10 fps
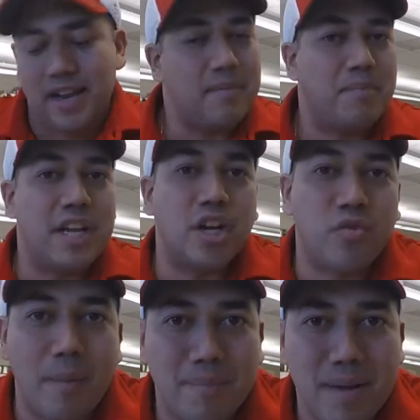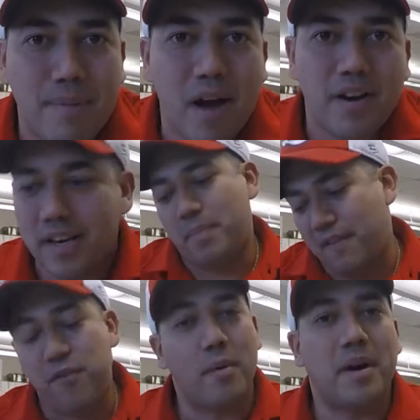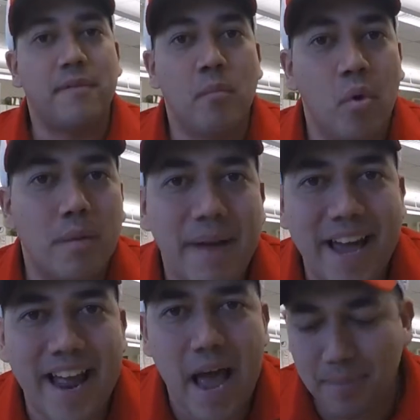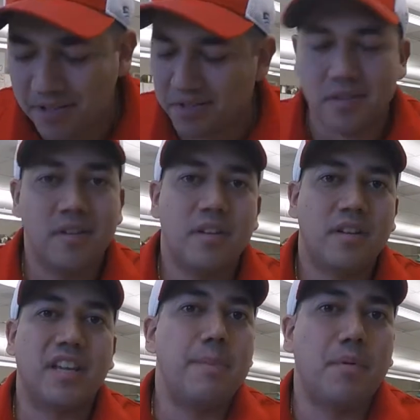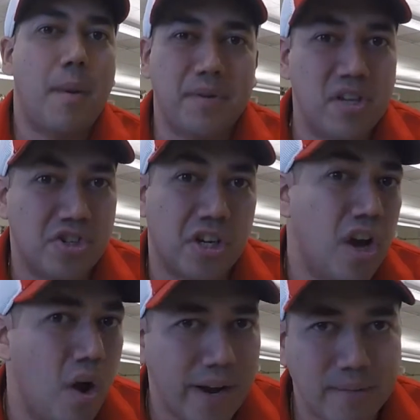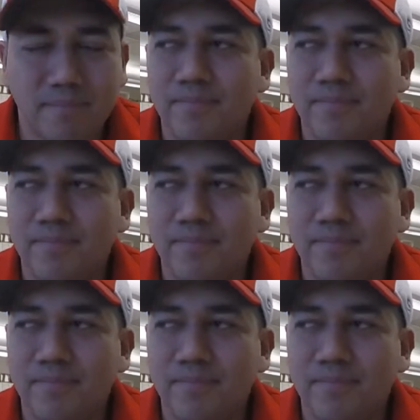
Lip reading: being grumpy about it, by forming more bad habits and keep the repetition going?